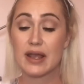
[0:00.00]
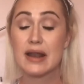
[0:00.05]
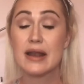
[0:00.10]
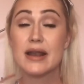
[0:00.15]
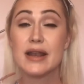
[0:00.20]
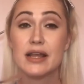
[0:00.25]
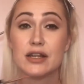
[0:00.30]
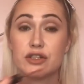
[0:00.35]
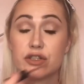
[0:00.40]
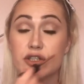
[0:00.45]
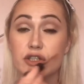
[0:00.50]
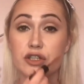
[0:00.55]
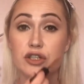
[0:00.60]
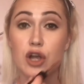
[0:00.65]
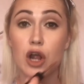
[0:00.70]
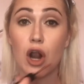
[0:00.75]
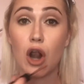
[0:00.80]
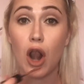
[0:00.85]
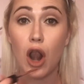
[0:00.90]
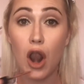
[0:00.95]
It literally
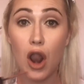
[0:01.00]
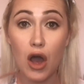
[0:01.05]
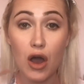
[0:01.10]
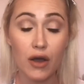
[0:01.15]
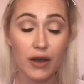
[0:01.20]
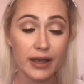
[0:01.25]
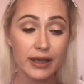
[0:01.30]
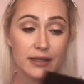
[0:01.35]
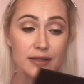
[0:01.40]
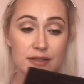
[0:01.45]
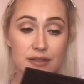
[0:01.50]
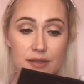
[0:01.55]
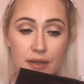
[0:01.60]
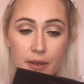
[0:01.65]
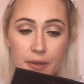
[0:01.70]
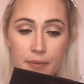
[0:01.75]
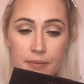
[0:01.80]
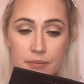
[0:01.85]
just glides.